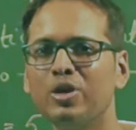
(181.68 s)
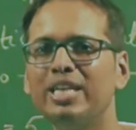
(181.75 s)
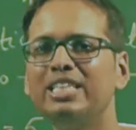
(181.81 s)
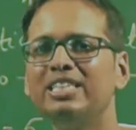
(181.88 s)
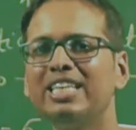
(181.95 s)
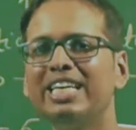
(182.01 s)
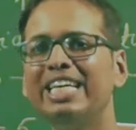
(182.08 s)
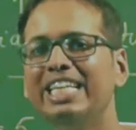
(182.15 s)

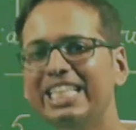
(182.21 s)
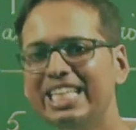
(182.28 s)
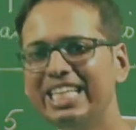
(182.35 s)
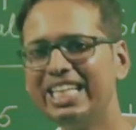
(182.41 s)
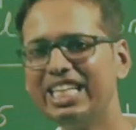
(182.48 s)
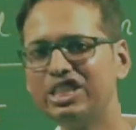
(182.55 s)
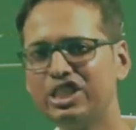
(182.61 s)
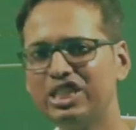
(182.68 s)
in the
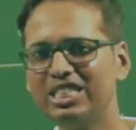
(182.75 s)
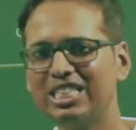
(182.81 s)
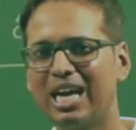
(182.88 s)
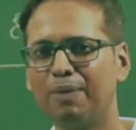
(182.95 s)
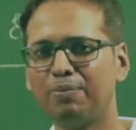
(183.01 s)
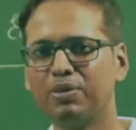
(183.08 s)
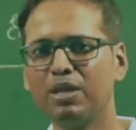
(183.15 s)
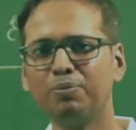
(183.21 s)
integration
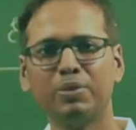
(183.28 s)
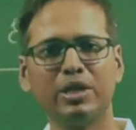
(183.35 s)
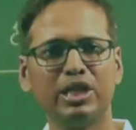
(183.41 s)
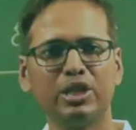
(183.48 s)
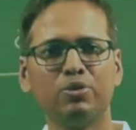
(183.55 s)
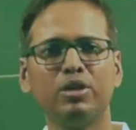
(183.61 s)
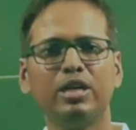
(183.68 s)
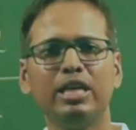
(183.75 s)
chapter,
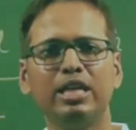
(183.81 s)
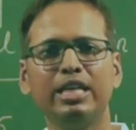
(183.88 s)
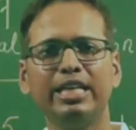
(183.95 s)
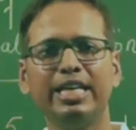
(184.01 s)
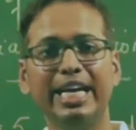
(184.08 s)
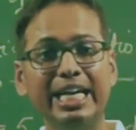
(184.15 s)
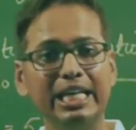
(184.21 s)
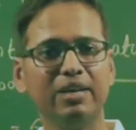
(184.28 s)

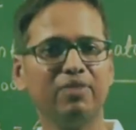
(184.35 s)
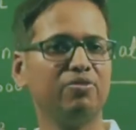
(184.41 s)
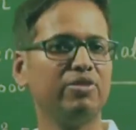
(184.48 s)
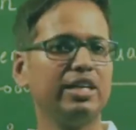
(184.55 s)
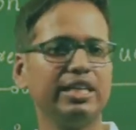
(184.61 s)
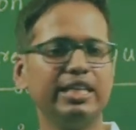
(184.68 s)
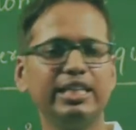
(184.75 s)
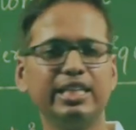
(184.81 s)
particularly
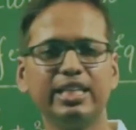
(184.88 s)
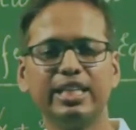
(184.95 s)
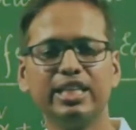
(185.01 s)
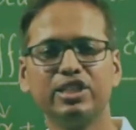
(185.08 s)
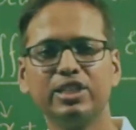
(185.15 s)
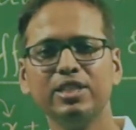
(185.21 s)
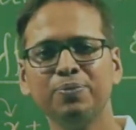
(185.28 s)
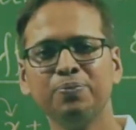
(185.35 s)
indefinite
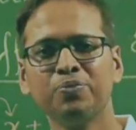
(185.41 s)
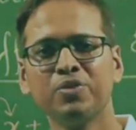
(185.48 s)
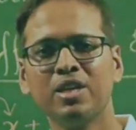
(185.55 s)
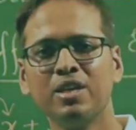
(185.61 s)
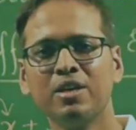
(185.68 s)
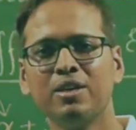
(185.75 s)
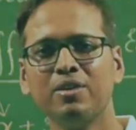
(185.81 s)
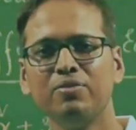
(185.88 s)
integration,
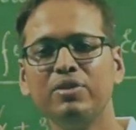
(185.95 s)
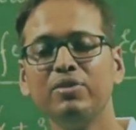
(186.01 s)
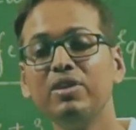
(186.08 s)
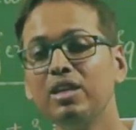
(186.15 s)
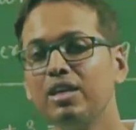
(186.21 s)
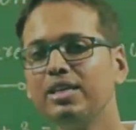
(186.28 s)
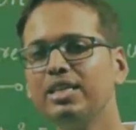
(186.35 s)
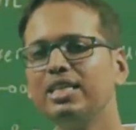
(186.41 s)
we
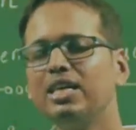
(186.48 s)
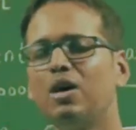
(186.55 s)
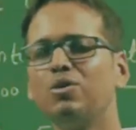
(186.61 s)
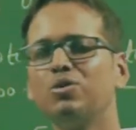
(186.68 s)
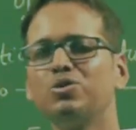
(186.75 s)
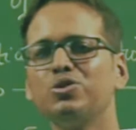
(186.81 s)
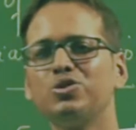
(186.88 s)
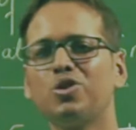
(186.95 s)
were learning
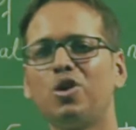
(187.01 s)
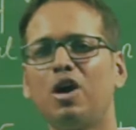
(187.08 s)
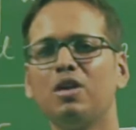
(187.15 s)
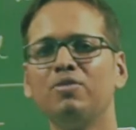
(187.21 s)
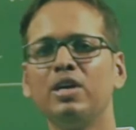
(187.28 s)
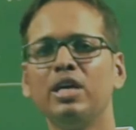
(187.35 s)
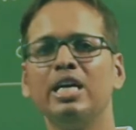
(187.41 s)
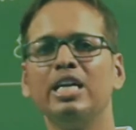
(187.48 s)
how to
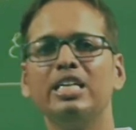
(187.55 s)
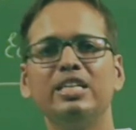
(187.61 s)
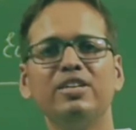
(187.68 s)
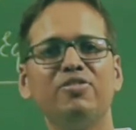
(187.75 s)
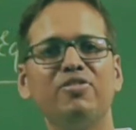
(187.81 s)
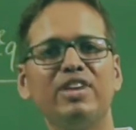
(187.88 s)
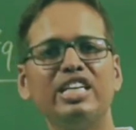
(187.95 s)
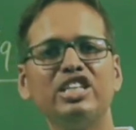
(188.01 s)
solve
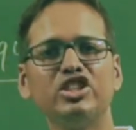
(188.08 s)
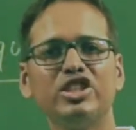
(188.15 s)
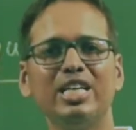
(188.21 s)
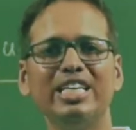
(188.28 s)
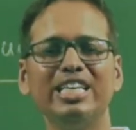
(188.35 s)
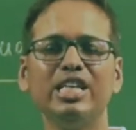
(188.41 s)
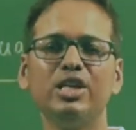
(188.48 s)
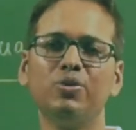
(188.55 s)

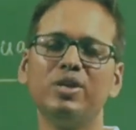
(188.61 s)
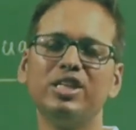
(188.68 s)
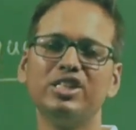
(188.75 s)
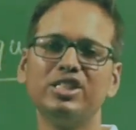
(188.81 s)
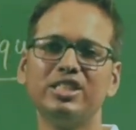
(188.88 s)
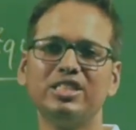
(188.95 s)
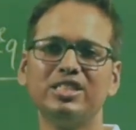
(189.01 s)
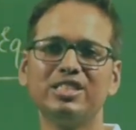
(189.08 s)
differential
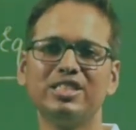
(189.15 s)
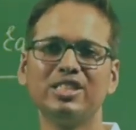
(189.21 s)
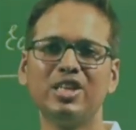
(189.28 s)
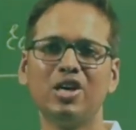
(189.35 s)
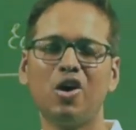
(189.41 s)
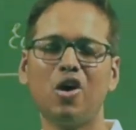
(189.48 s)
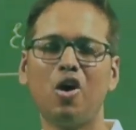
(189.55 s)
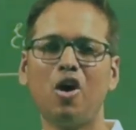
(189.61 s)
equations
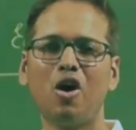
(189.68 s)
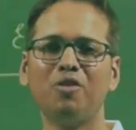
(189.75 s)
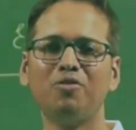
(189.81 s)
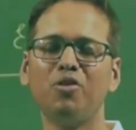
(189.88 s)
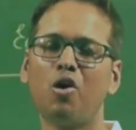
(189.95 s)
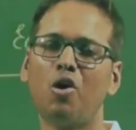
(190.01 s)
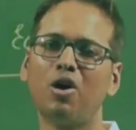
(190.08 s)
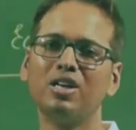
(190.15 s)

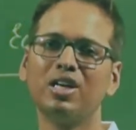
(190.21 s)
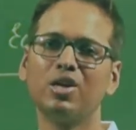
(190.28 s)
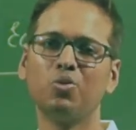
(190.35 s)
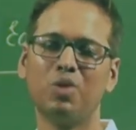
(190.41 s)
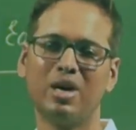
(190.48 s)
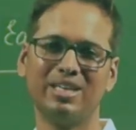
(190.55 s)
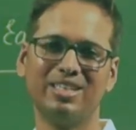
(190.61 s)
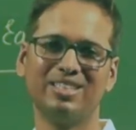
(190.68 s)
of order
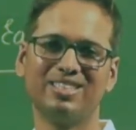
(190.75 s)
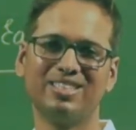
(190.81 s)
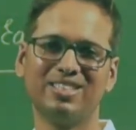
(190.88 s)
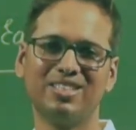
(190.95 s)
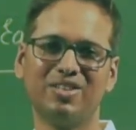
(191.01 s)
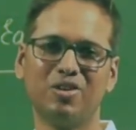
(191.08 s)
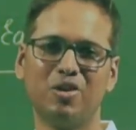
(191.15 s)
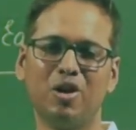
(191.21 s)

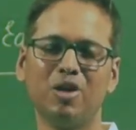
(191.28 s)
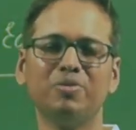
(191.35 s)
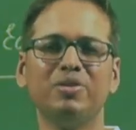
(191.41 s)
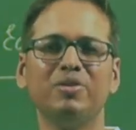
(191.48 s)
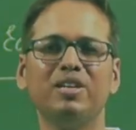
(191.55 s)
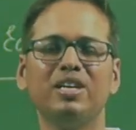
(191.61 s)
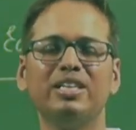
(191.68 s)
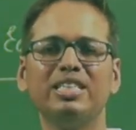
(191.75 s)
1, or
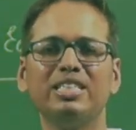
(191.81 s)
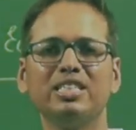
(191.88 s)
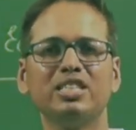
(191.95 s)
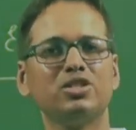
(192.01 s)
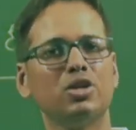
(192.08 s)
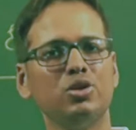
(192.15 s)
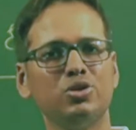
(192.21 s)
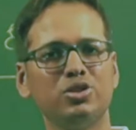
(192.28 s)
we were learning the
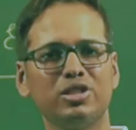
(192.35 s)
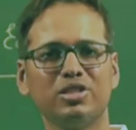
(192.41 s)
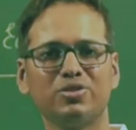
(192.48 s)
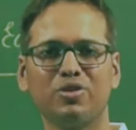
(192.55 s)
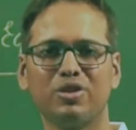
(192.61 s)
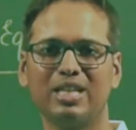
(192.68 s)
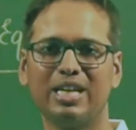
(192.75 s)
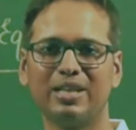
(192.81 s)
solutions
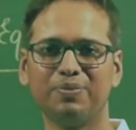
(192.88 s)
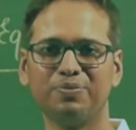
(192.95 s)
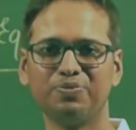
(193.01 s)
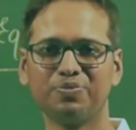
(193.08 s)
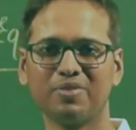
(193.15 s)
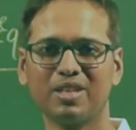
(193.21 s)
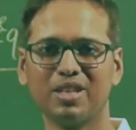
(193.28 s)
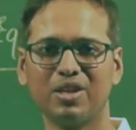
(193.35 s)
for that.
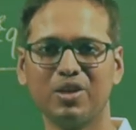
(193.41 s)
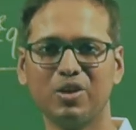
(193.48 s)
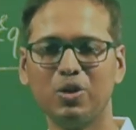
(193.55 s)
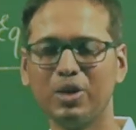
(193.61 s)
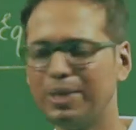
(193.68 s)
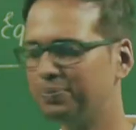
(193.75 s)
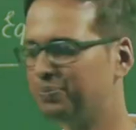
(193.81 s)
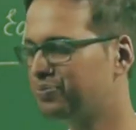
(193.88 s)

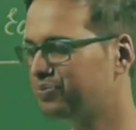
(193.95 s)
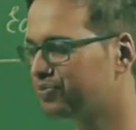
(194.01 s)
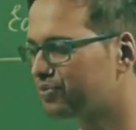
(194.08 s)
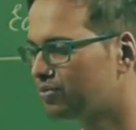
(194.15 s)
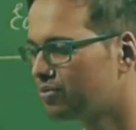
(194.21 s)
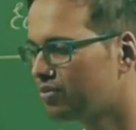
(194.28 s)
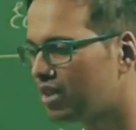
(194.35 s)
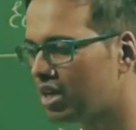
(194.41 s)
Okay.
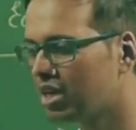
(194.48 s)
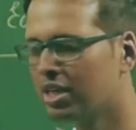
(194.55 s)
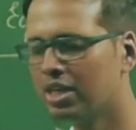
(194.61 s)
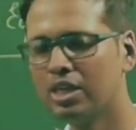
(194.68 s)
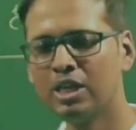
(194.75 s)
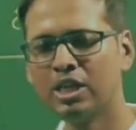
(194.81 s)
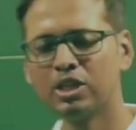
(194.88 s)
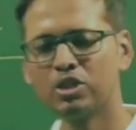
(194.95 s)

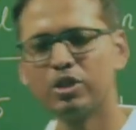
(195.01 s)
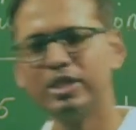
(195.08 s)
So